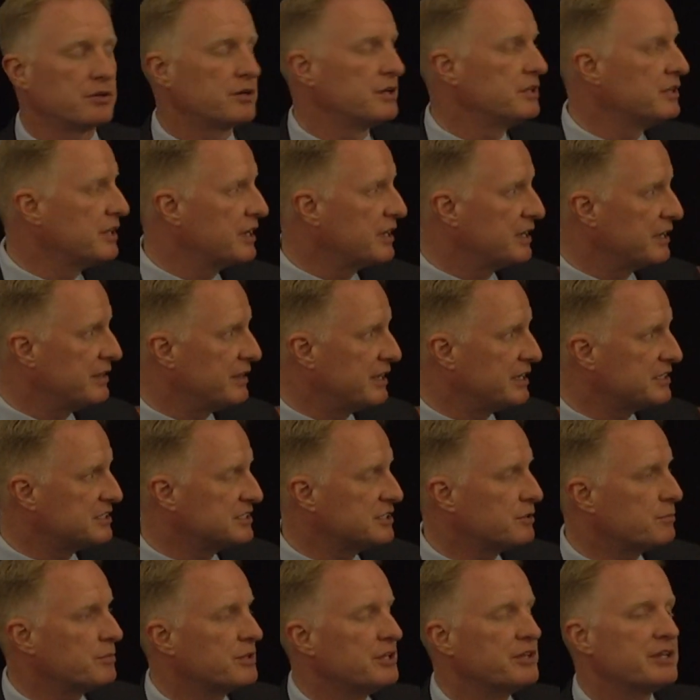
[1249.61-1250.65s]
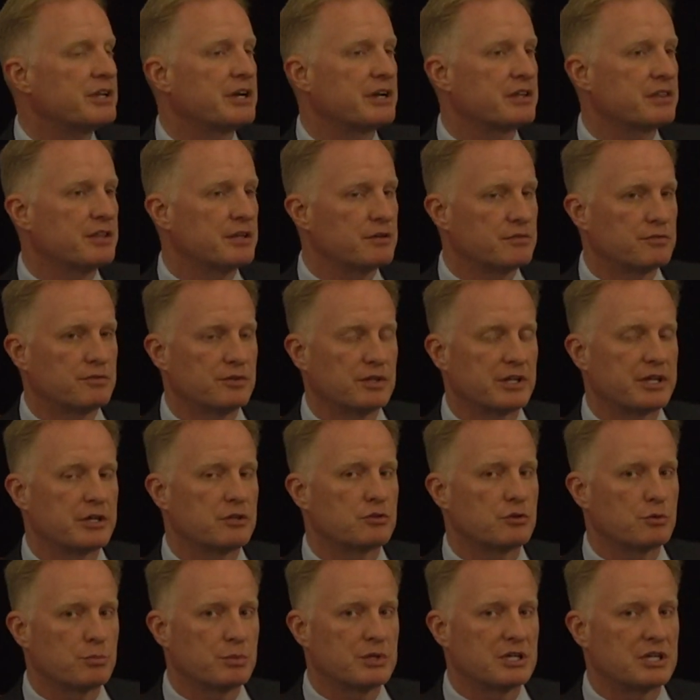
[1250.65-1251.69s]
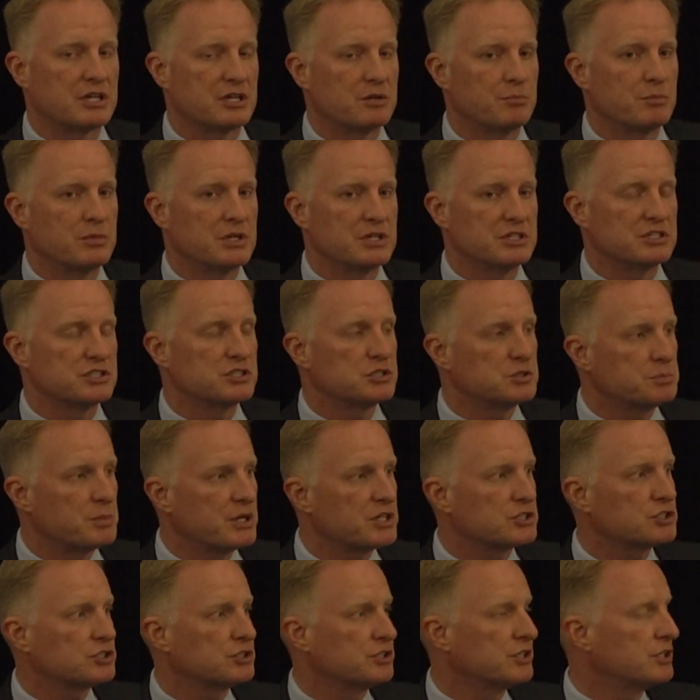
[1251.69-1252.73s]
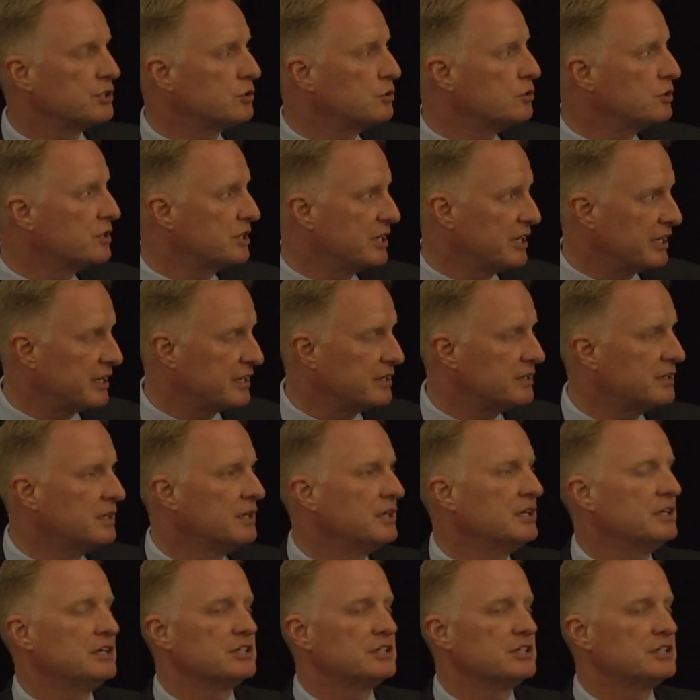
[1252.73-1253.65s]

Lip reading: And that's something that I think philanthropy can be especially good at,